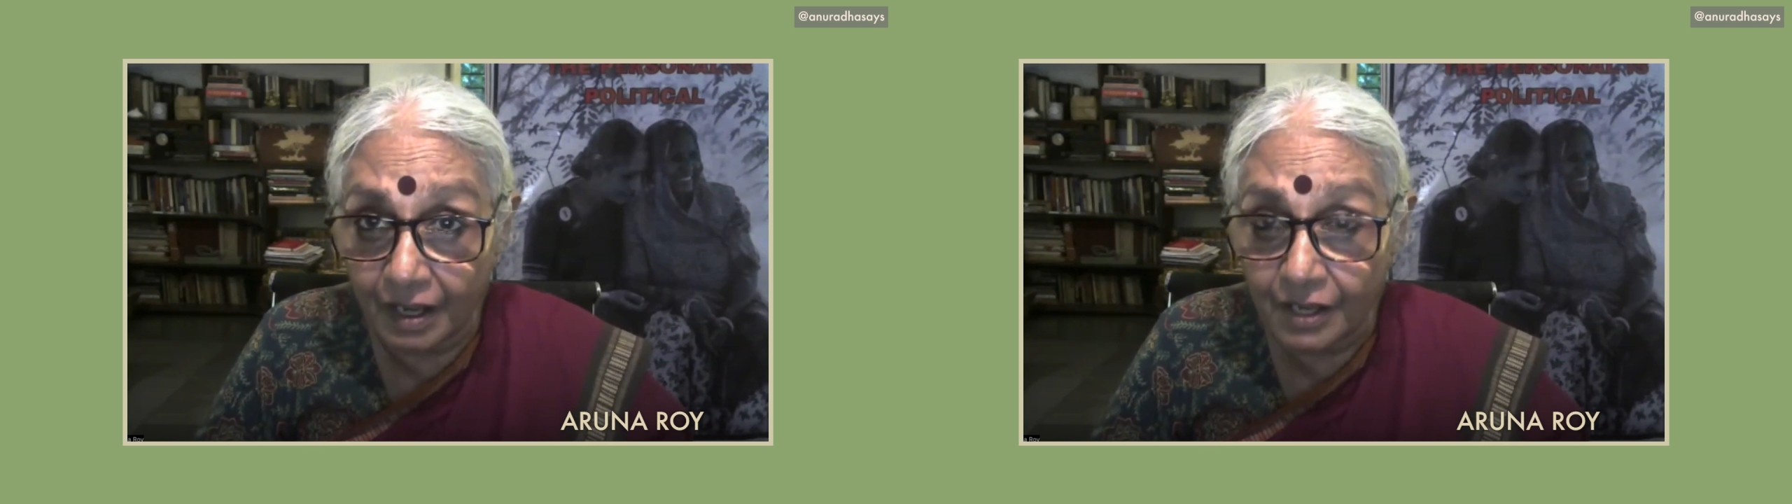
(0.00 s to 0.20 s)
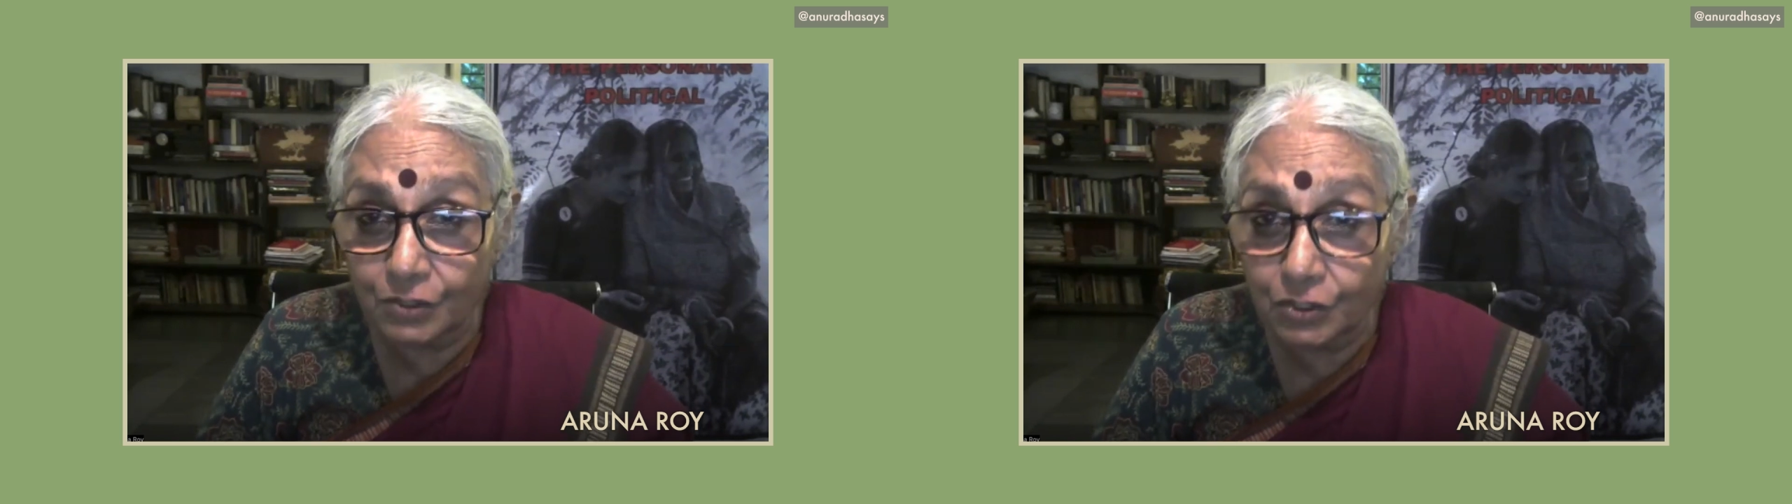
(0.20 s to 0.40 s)

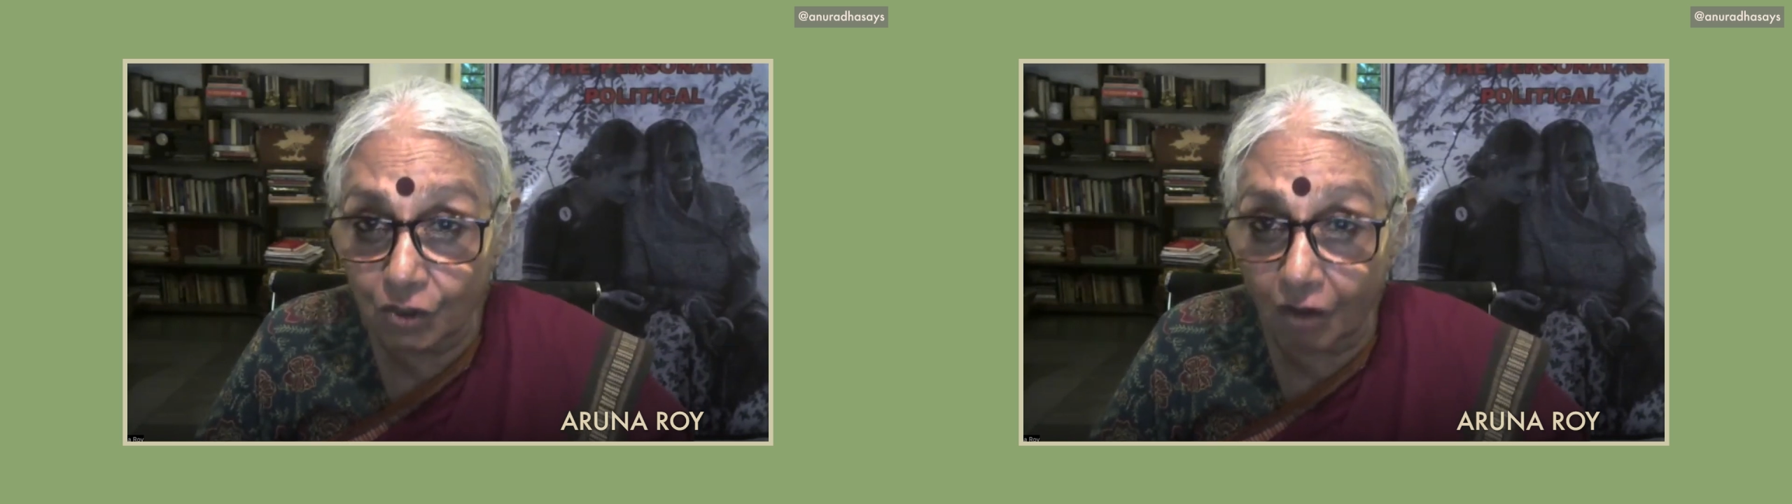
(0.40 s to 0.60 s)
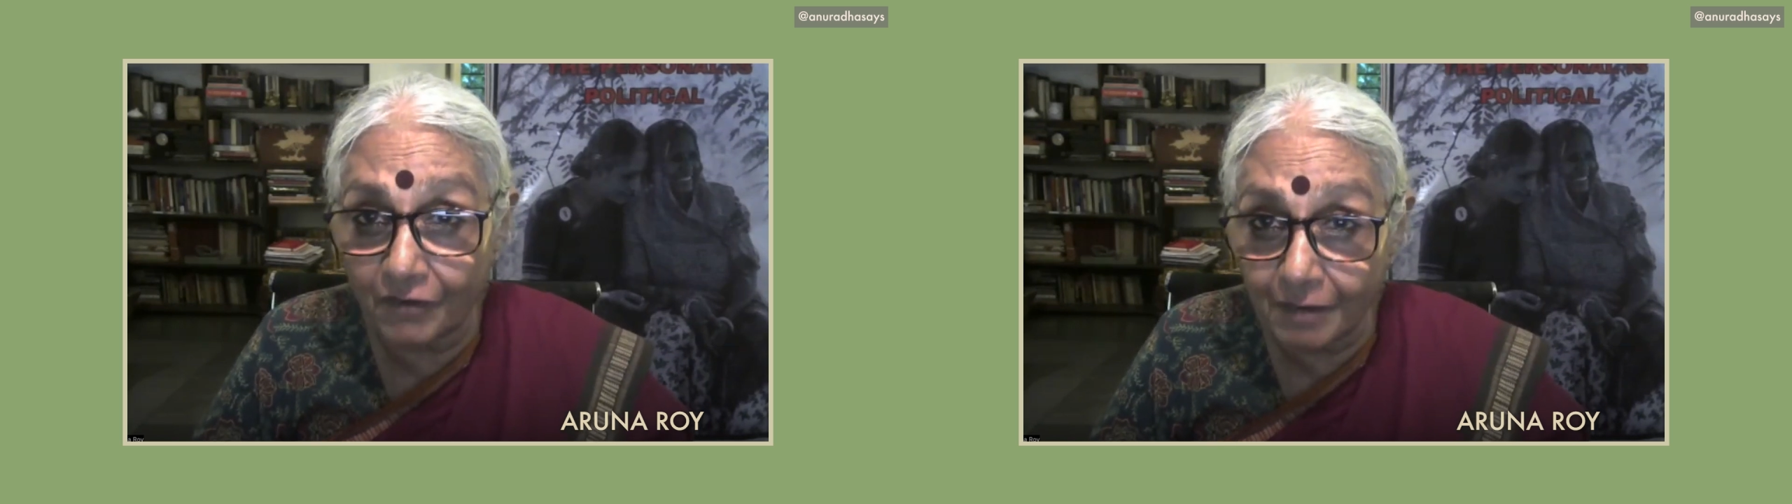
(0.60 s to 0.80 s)
So
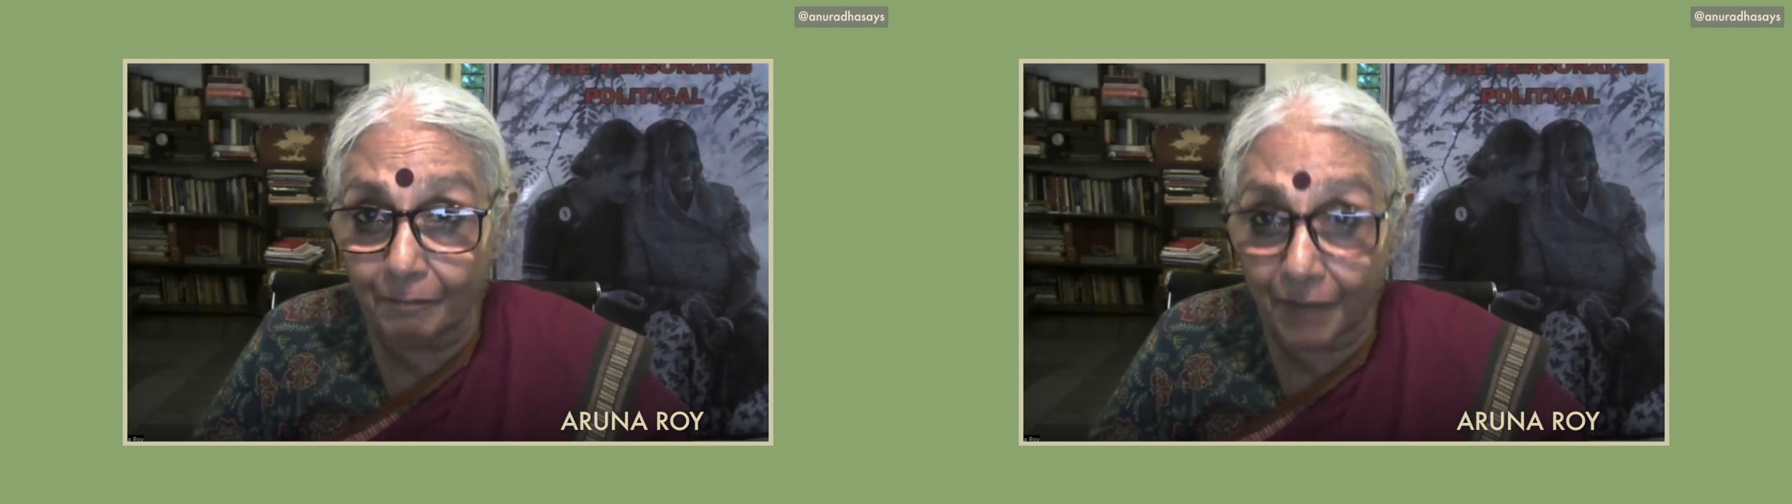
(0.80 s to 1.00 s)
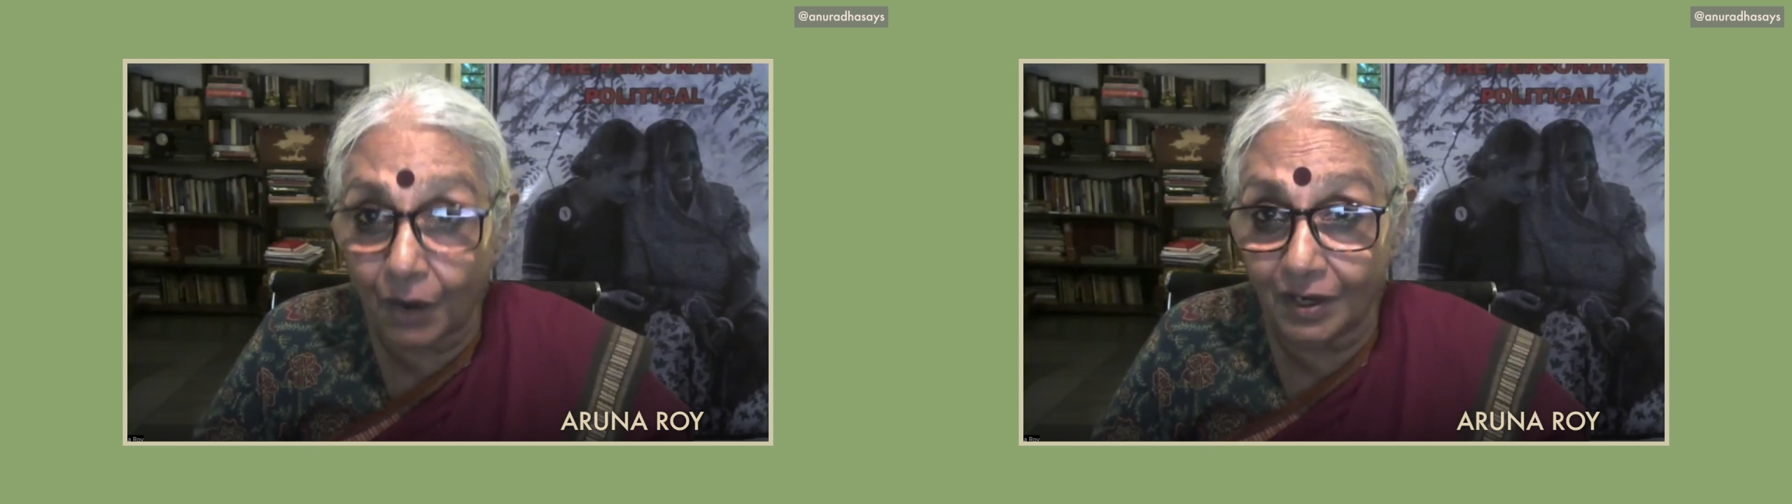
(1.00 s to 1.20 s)
sovereign
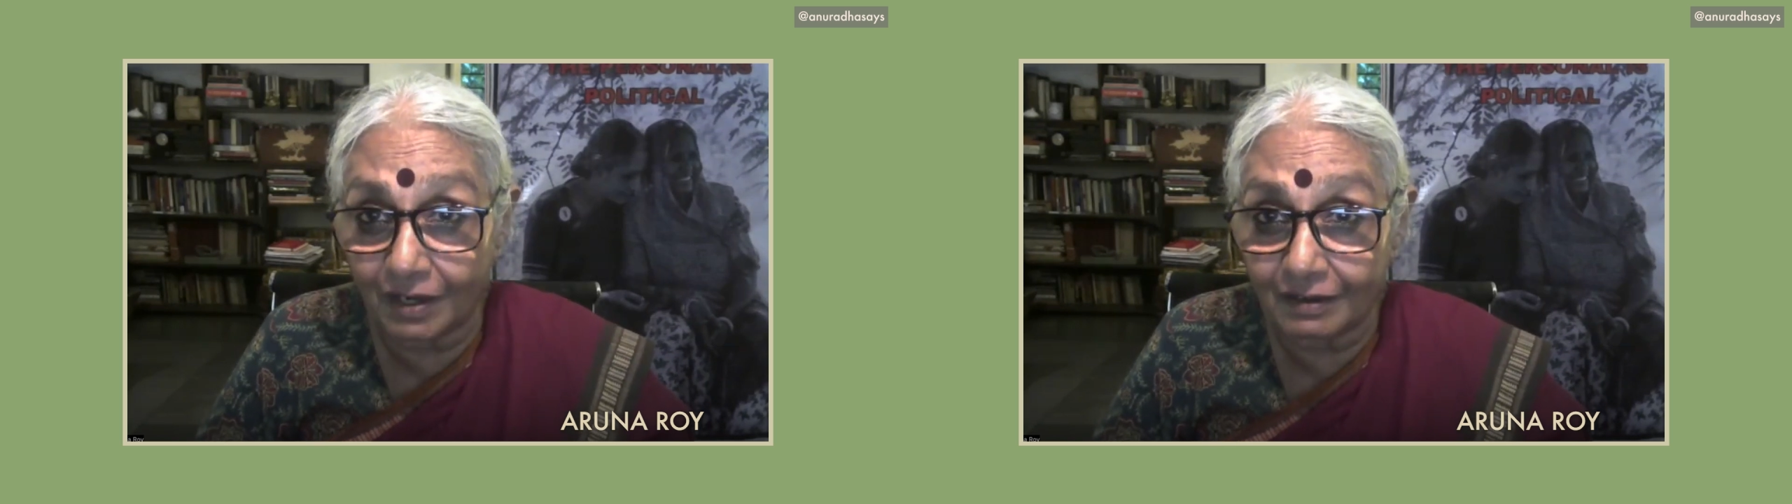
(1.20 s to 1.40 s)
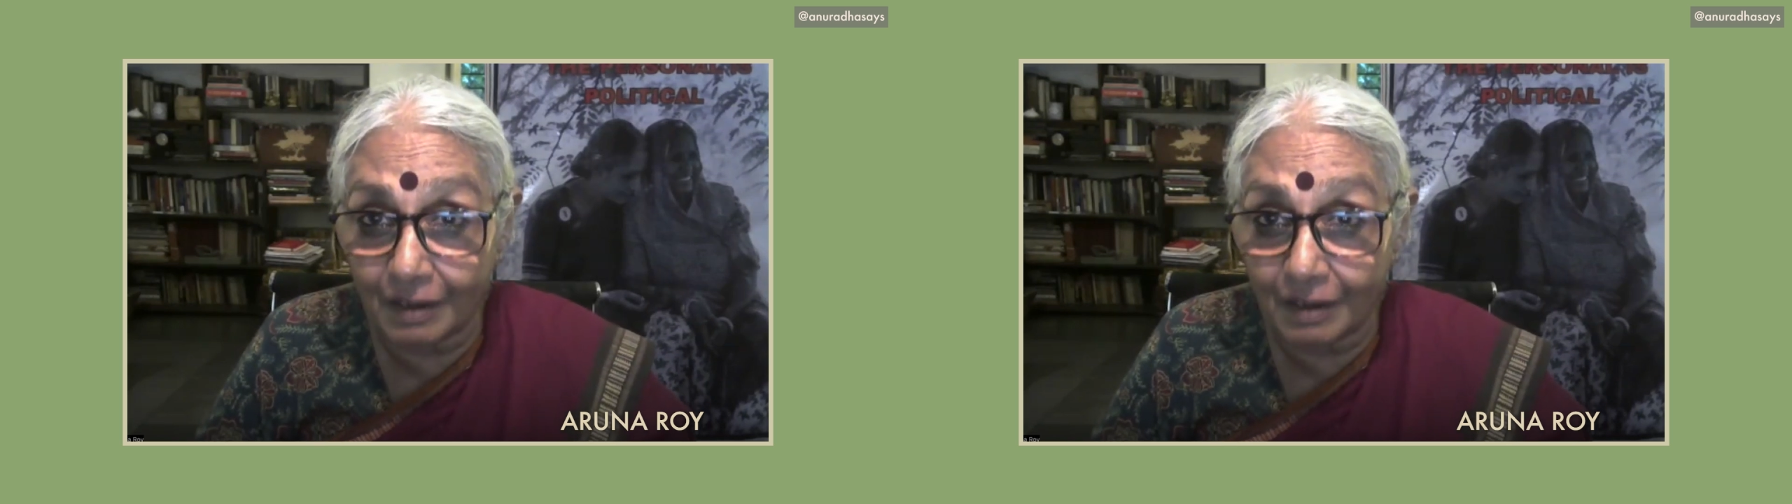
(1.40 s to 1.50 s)
power